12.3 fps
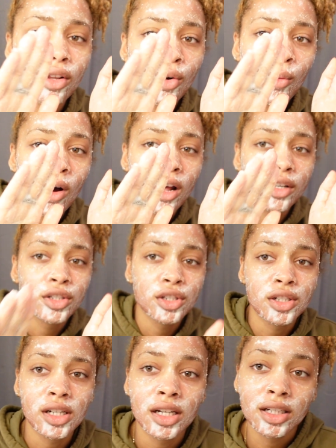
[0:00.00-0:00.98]
a little water to
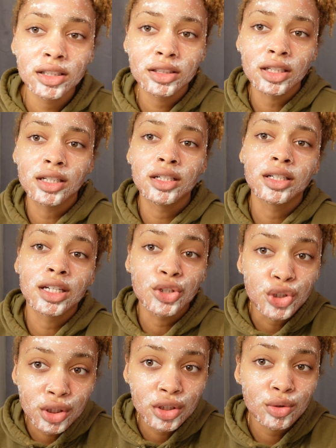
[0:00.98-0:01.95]
your hands and
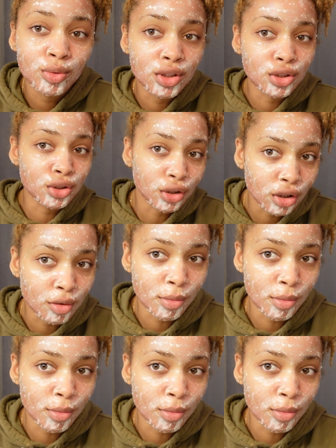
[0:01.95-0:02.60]
continue with the circular